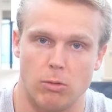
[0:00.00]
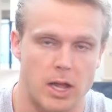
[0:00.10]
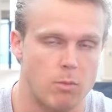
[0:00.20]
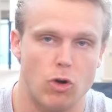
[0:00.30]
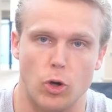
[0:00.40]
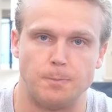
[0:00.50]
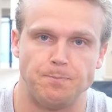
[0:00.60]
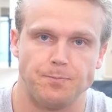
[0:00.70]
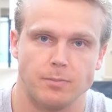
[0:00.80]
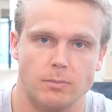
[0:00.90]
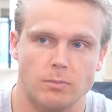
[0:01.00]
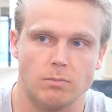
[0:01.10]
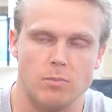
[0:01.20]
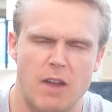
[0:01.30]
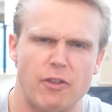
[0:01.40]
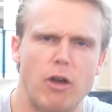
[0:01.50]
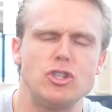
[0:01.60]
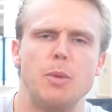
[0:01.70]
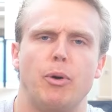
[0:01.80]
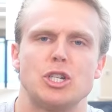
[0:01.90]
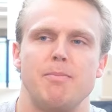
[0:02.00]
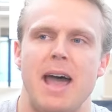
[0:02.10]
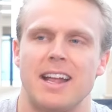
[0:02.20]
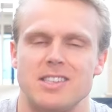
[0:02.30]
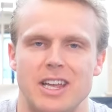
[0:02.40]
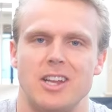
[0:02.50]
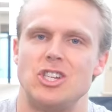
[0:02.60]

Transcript: Let him roll. And for those of you pushing back and saying,